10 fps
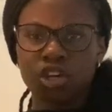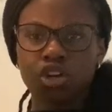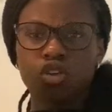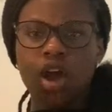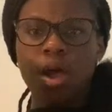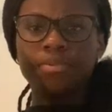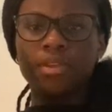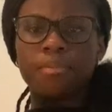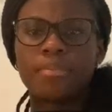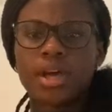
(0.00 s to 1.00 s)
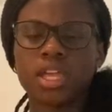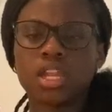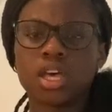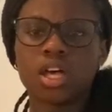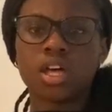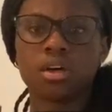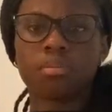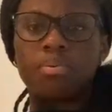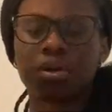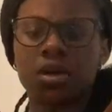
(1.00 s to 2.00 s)
cropped button
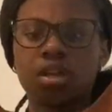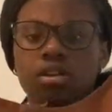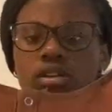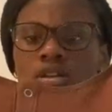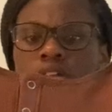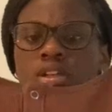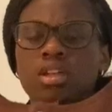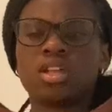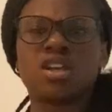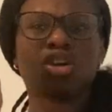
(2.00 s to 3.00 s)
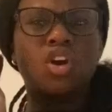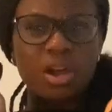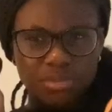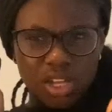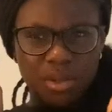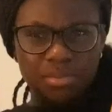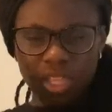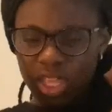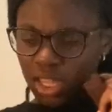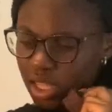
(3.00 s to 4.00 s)
up crop top
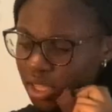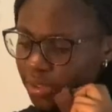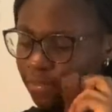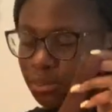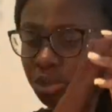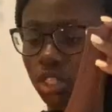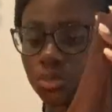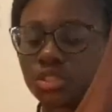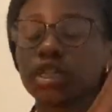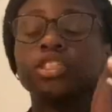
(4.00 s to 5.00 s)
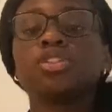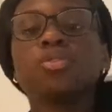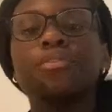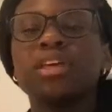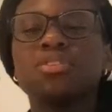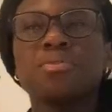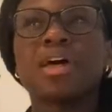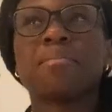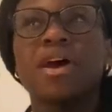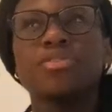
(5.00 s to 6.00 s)
thing from Charlotte Russe, because you know they do
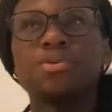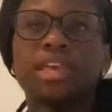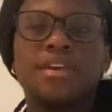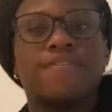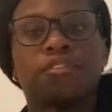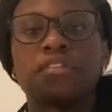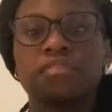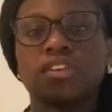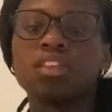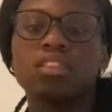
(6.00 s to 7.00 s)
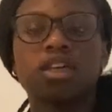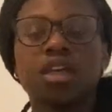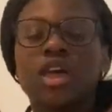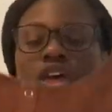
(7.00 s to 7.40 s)
that buy three get for fifteen thing.